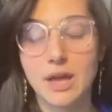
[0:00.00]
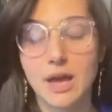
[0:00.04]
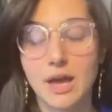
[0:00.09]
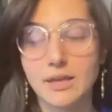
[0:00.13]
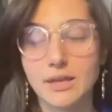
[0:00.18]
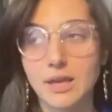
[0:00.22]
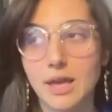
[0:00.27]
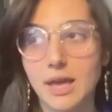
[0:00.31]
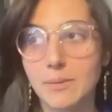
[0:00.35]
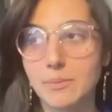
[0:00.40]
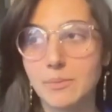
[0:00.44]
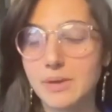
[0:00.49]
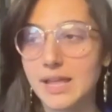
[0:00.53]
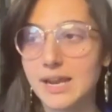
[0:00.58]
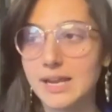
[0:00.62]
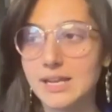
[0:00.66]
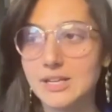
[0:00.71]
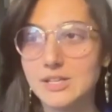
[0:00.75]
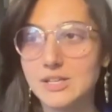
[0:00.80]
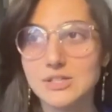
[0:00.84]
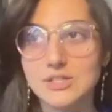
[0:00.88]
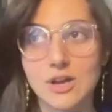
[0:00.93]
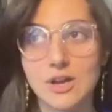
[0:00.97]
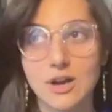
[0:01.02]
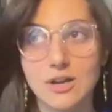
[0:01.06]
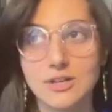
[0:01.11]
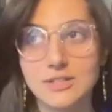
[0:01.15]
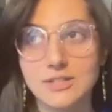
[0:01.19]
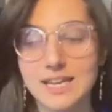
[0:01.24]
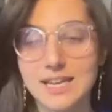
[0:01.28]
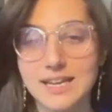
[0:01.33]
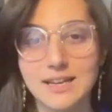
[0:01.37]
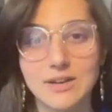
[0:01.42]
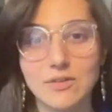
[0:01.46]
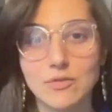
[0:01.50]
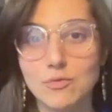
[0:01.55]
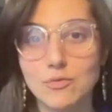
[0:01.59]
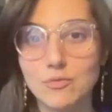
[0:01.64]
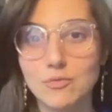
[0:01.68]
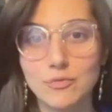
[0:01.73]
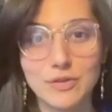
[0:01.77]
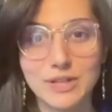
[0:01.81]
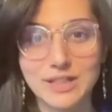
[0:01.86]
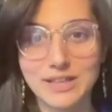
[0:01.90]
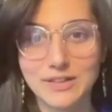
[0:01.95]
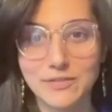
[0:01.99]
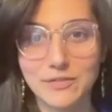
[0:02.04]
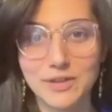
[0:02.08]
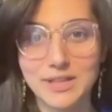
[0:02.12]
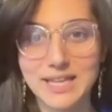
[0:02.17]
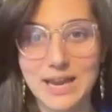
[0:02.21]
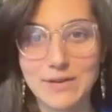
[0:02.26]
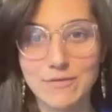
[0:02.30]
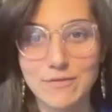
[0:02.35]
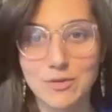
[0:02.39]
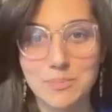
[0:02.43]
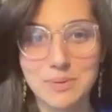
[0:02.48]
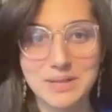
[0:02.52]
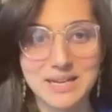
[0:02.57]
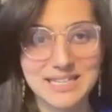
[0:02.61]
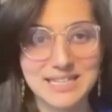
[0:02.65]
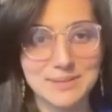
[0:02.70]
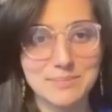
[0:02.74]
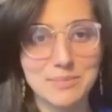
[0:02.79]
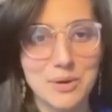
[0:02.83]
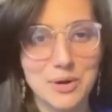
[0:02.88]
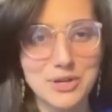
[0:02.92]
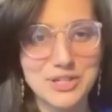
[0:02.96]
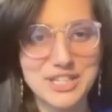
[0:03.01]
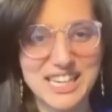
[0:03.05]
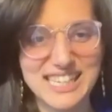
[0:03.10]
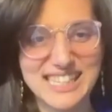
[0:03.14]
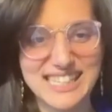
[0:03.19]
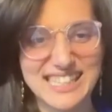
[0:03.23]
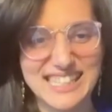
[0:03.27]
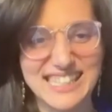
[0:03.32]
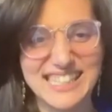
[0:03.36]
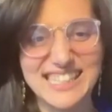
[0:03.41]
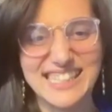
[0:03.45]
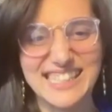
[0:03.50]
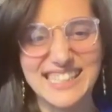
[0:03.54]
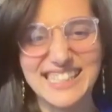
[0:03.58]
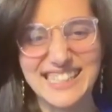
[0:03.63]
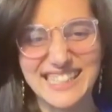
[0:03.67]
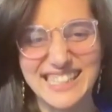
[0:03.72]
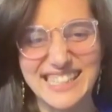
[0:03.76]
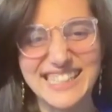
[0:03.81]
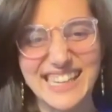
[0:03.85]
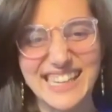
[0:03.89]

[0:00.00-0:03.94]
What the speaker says: I kept getting sucked in and feeling everybody's emotions.